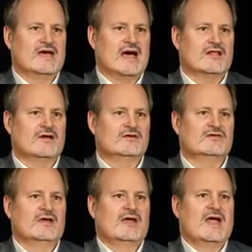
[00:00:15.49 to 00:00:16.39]

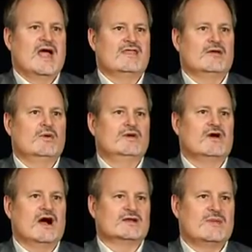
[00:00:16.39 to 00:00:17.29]
And then when we
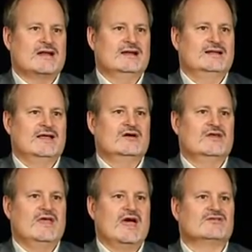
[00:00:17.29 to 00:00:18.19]
talked about it later in
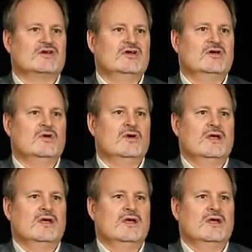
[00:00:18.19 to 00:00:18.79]
the afternoon,